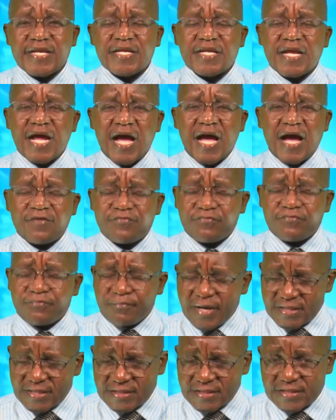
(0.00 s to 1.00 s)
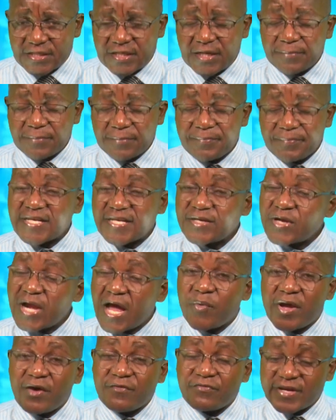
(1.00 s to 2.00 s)
didn't have mercy, but now
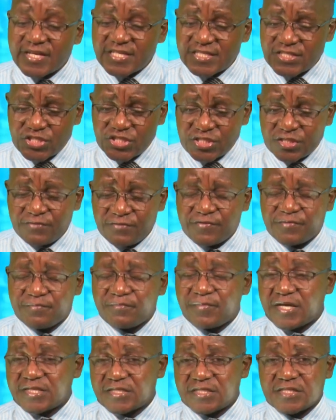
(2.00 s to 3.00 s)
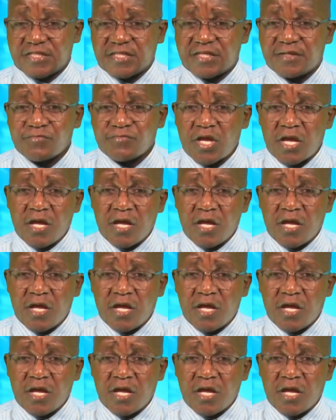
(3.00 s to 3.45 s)
we have received mercy.